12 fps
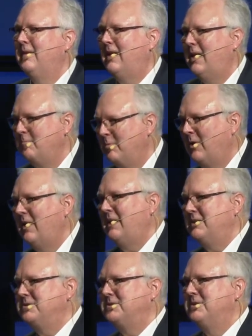and
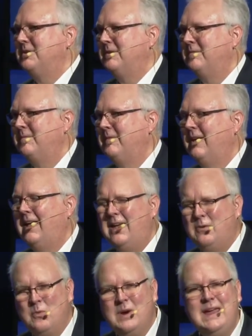praise.
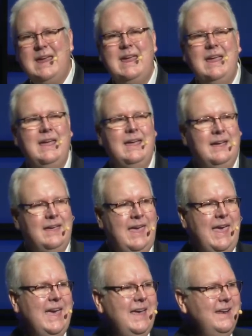And we
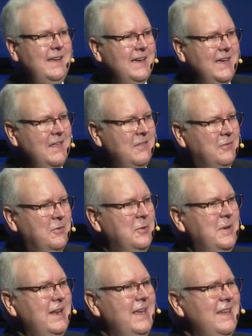can get through
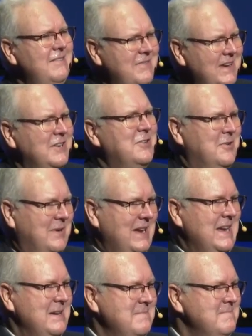it in
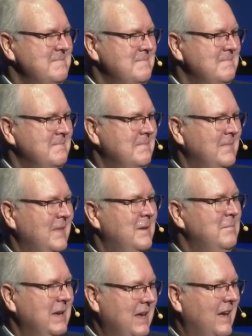victory
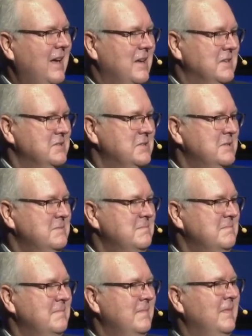because
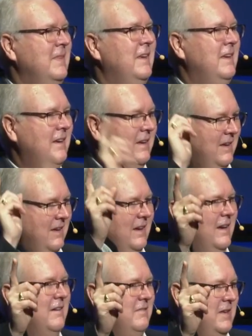
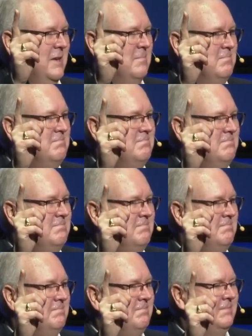of Him.
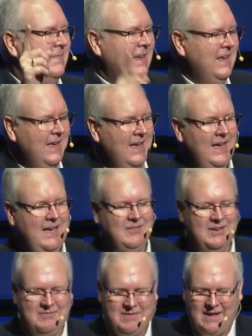
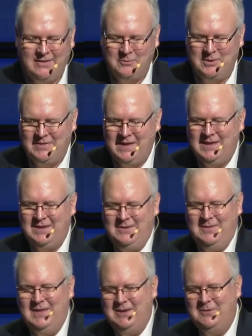Heavenly Father, we thank you
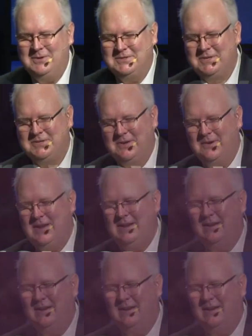that you are such a great and